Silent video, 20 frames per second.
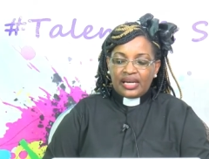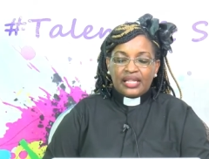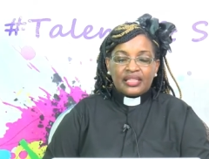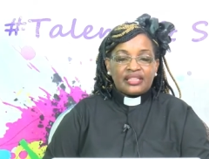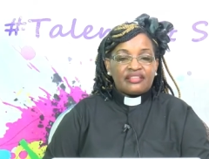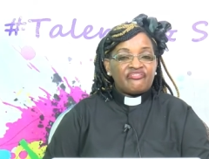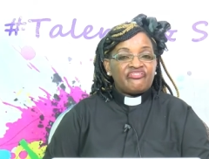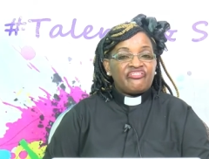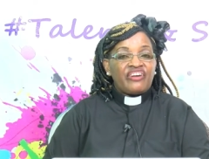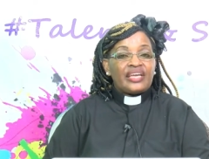and
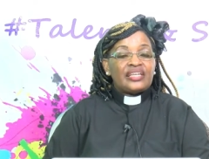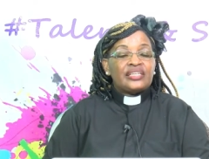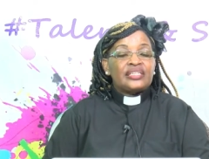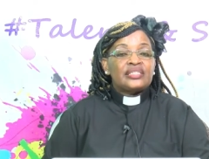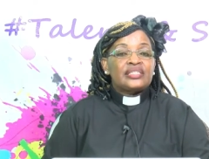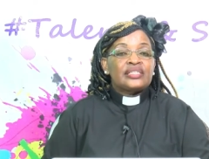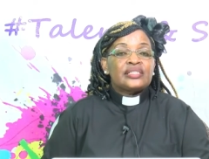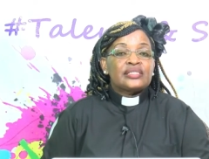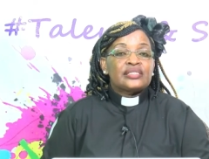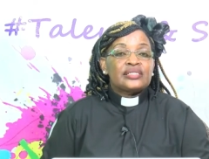the
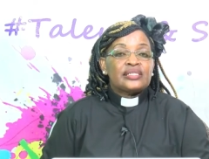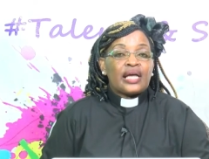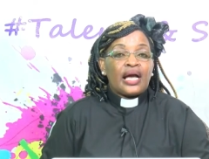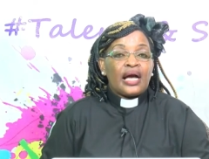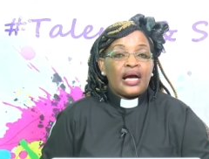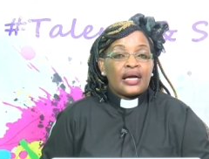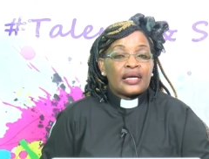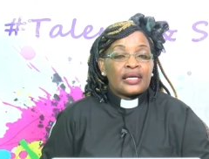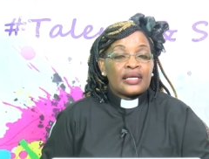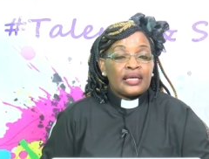findings
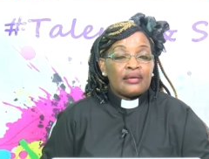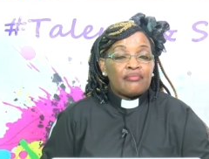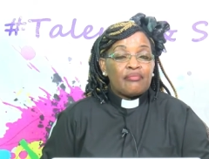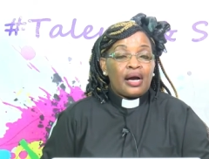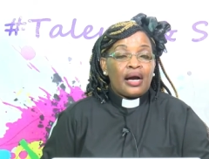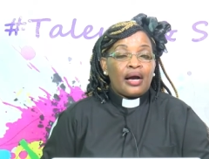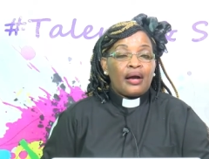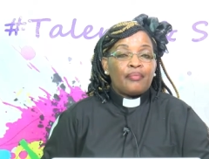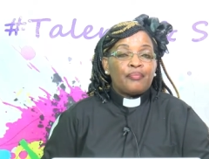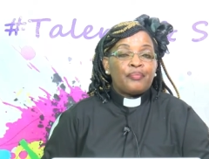uh, came
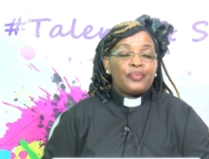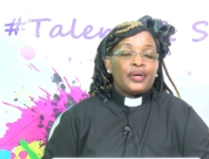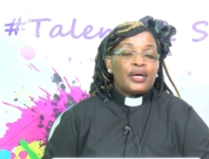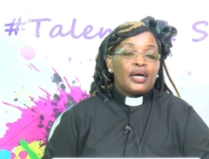up